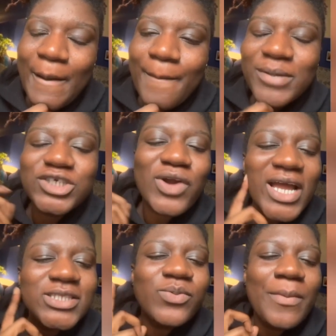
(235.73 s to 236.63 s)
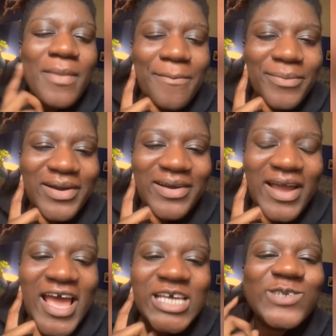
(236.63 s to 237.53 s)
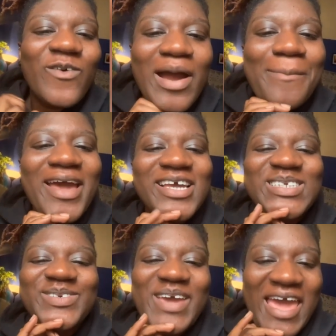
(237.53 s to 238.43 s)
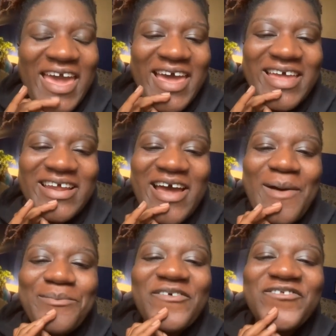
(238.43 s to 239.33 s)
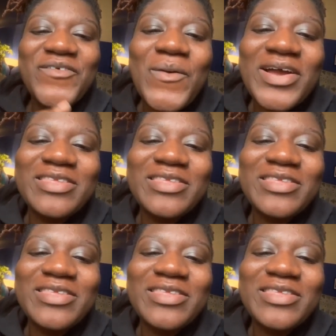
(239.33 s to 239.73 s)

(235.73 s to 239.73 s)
But try to remember as far back as you can before the